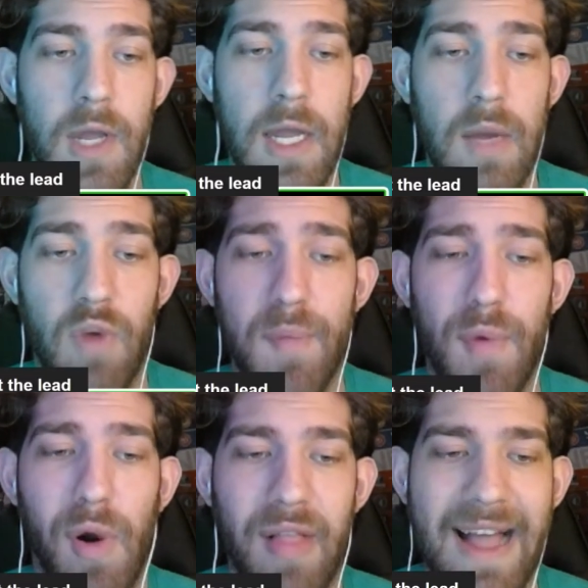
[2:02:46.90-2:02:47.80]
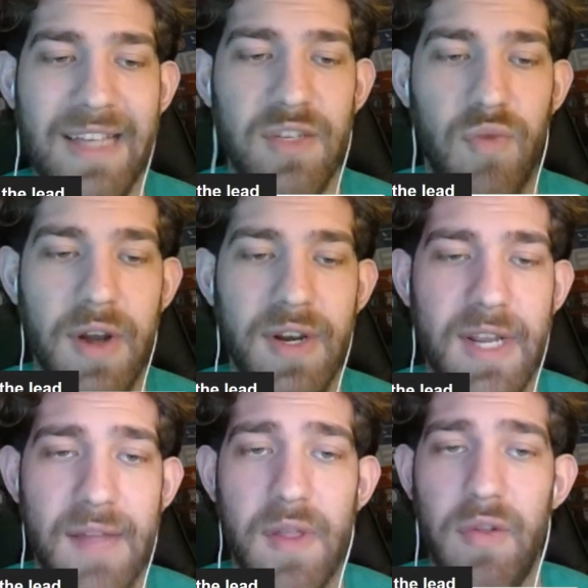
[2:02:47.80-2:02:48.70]
One more last run to
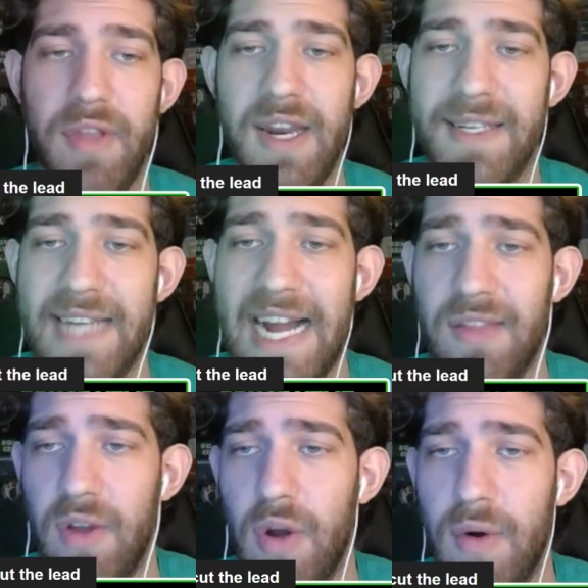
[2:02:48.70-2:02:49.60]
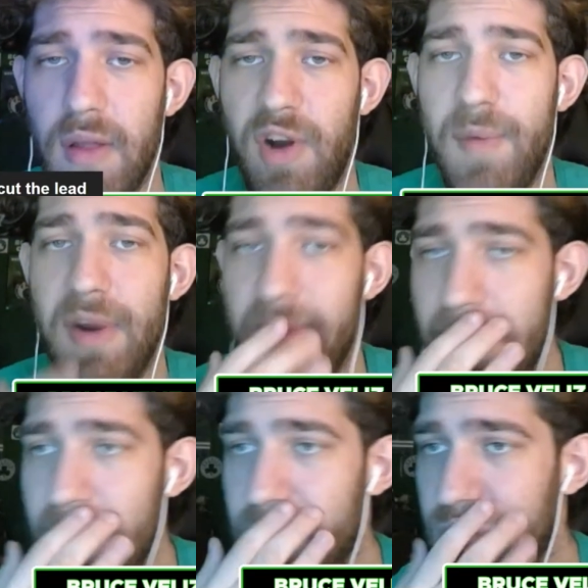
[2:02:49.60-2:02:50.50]
cut the lead exactly. Going on a little bit of a
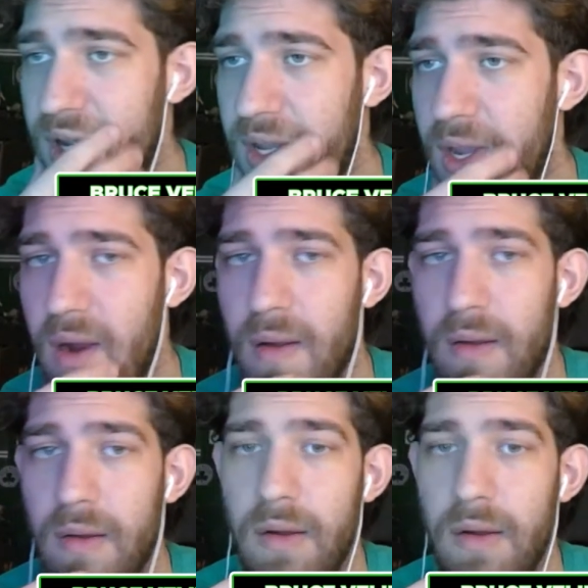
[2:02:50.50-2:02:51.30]
heat streak here.